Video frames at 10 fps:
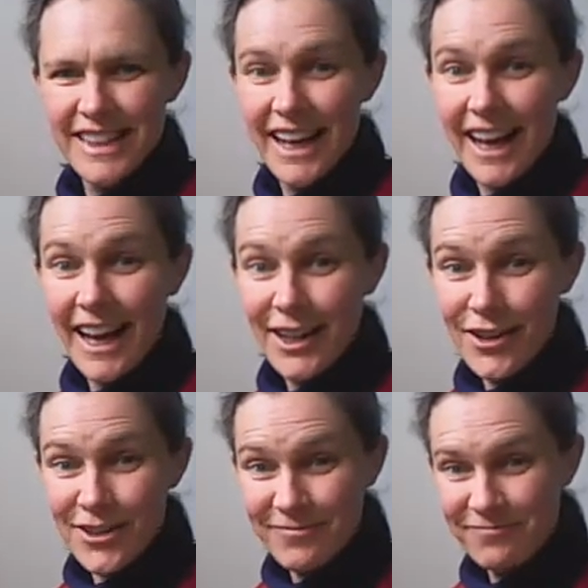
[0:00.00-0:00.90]

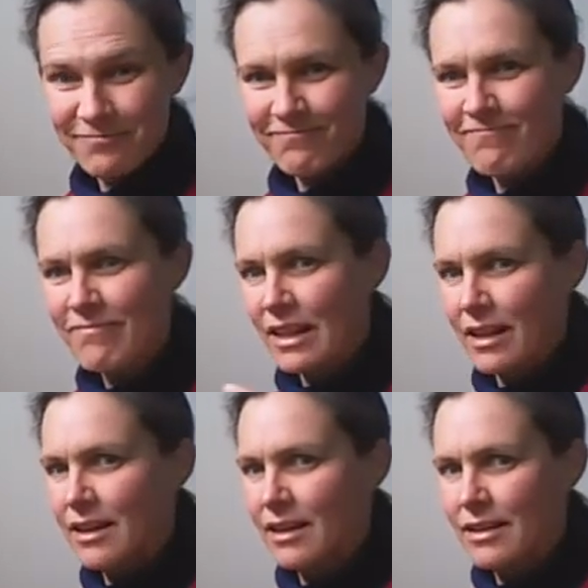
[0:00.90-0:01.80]
Hello,
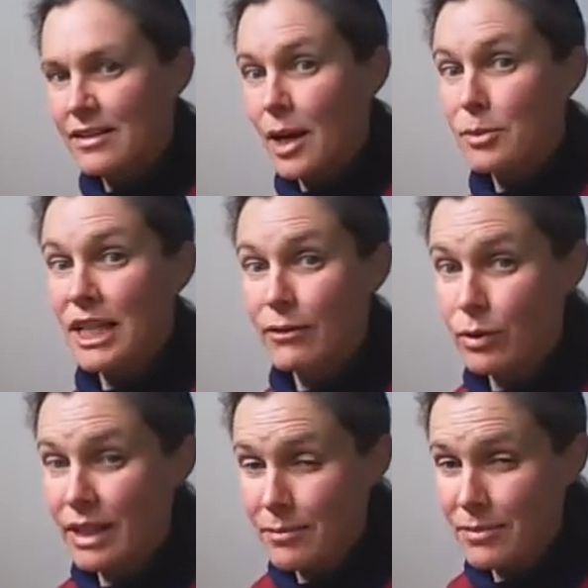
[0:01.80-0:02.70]
time to give
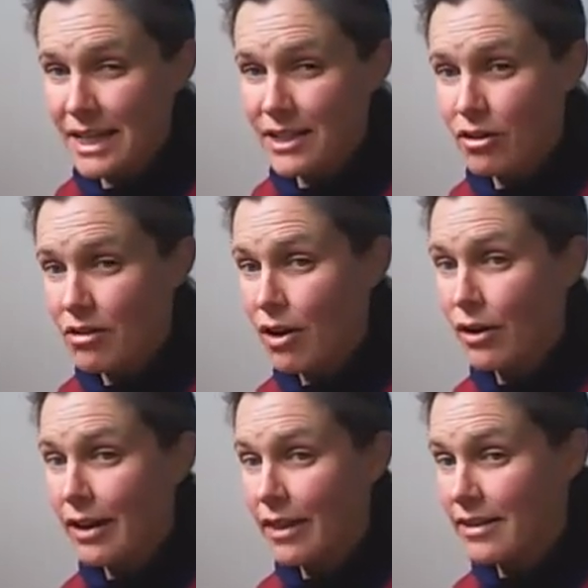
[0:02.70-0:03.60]
you an update
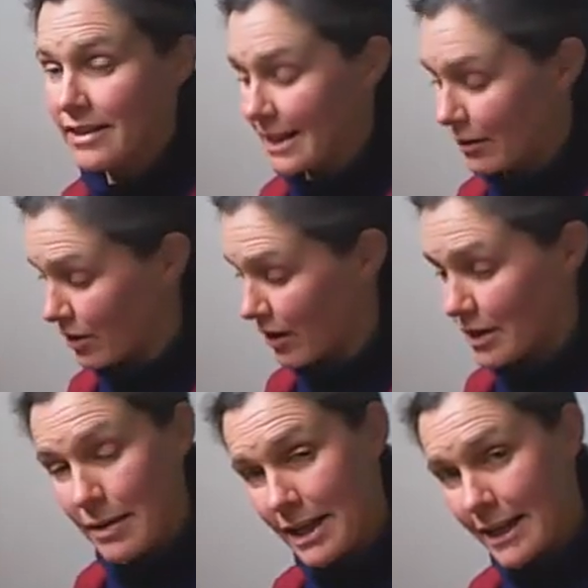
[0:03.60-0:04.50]
on the sauerkraut
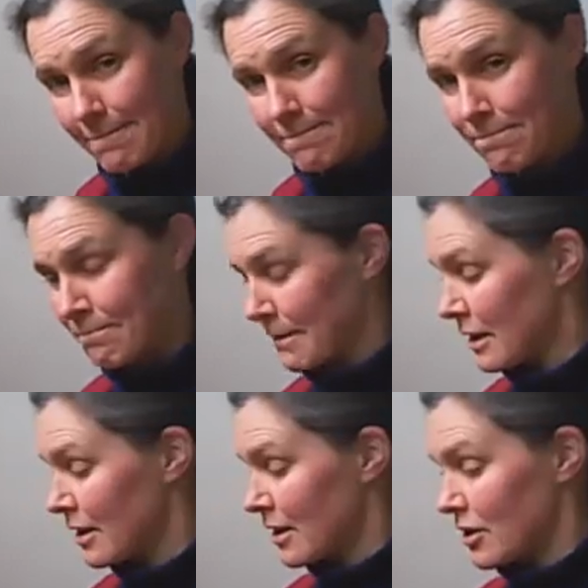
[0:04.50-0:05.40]
making.
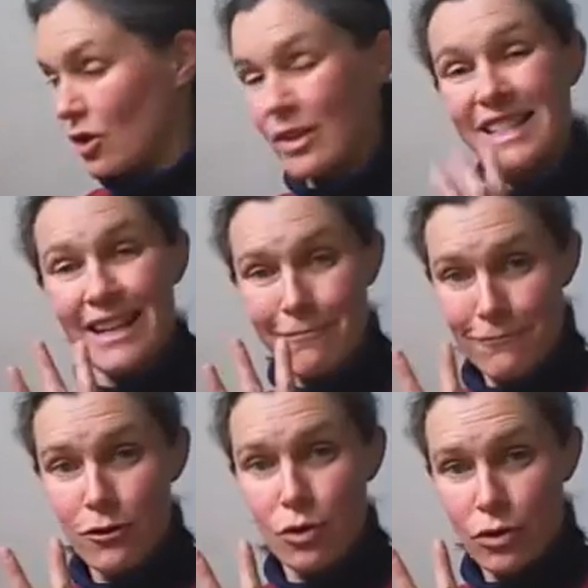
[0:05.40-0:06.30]
So it's day
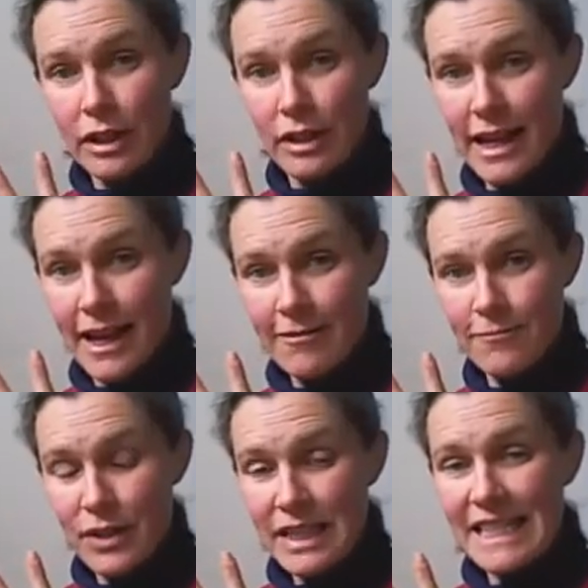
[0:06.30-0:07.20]
4 now,
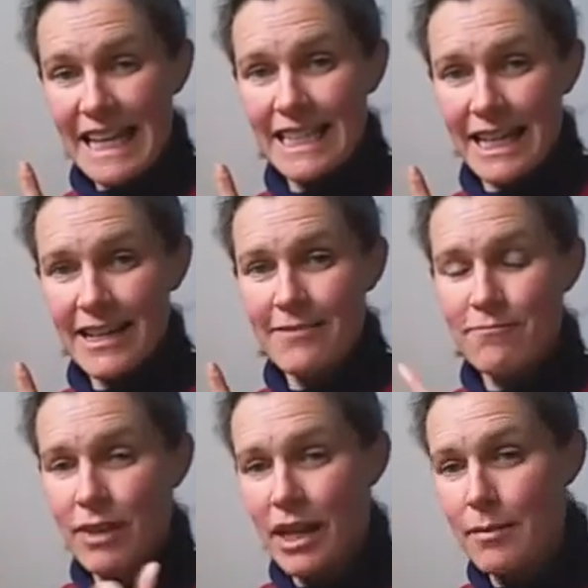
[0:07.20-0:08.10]
it's Saturday,
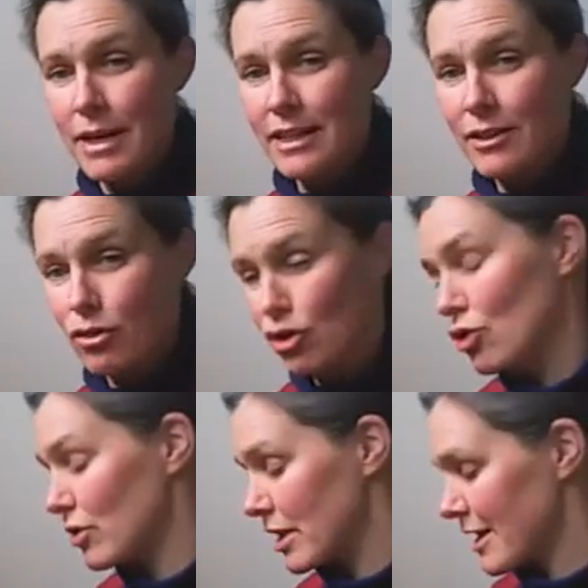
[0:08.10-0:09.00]
and I made this on
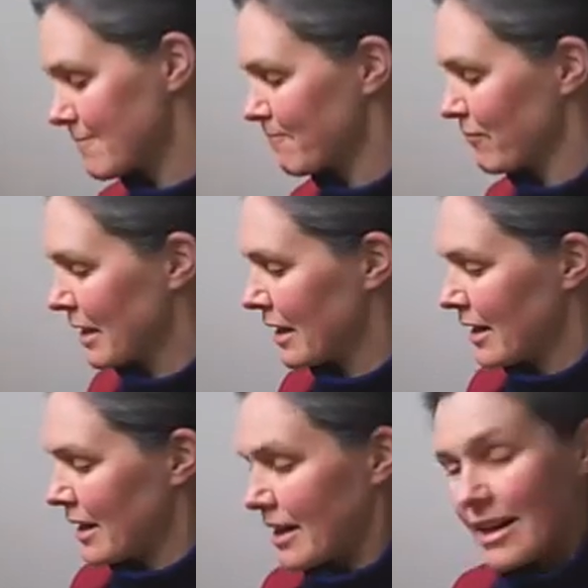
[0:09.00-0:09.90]
Tuesday.
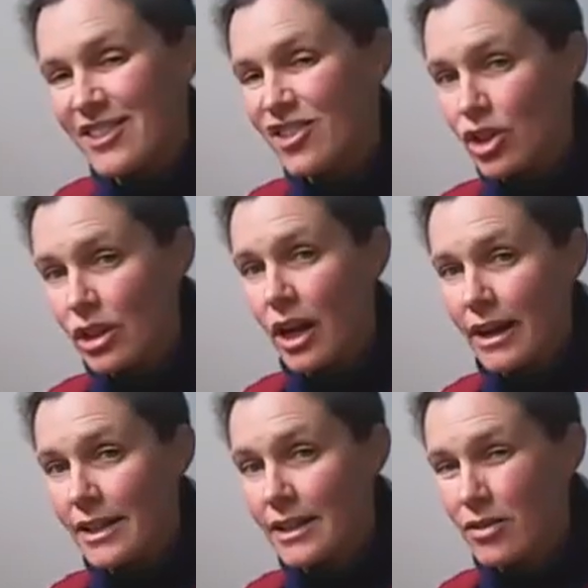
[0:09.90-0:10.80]
It's July
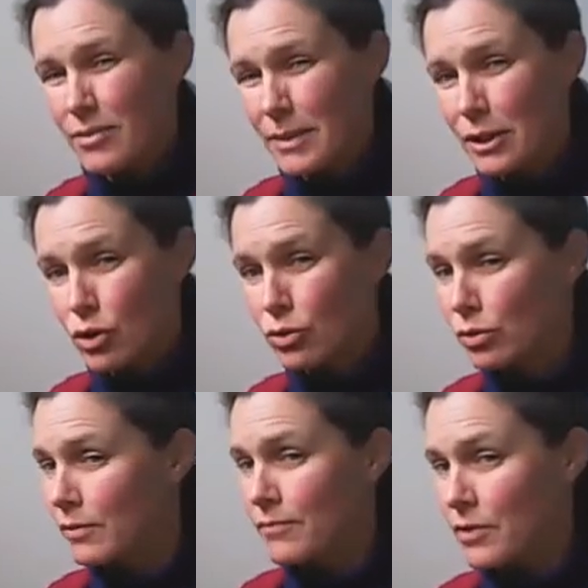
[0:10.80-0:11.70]
here, so it's a bit
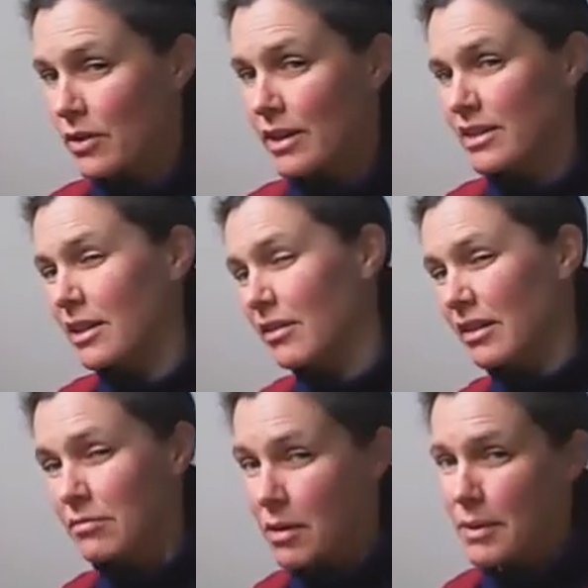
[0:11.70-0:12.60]
cool. So things are
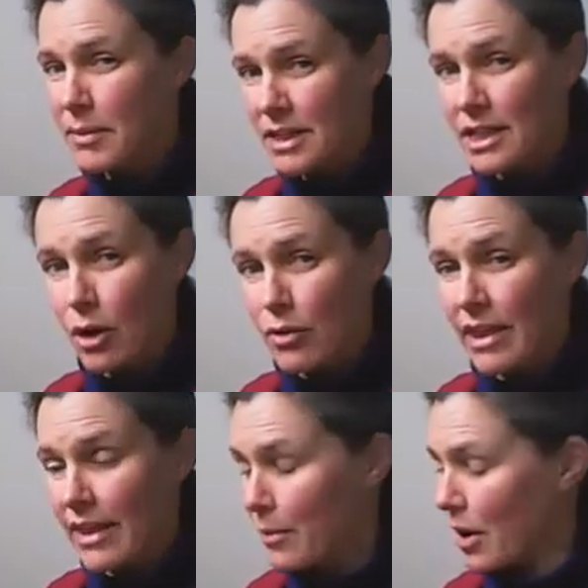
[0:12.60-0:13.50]
going maybe a bit slower
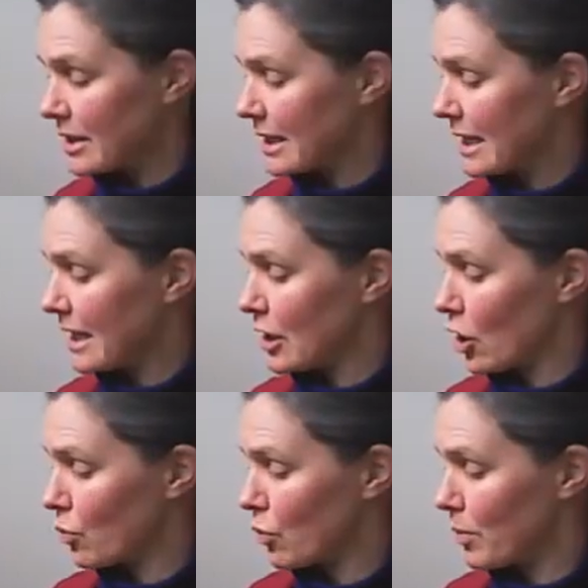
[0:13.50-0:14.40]
than they might in
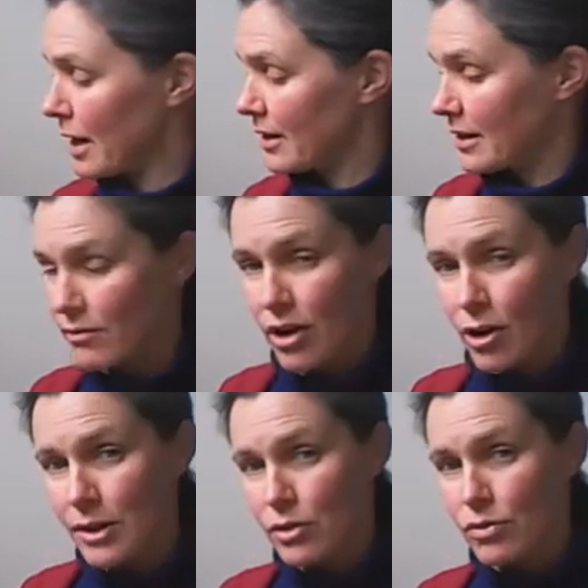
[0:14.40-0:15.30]
a warmer
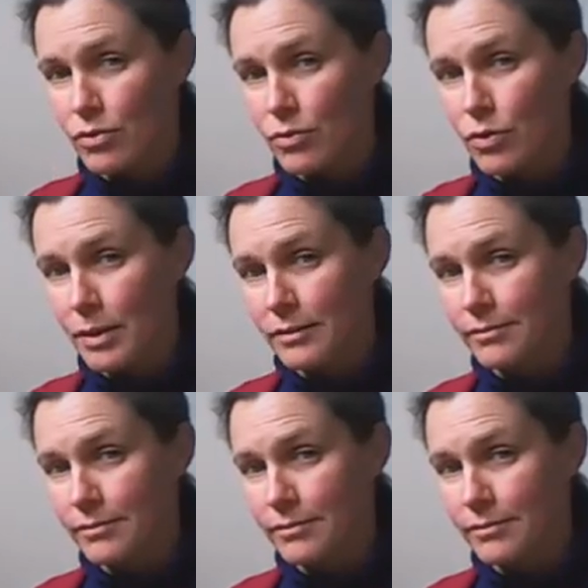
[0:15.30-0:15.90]
environment or a warmer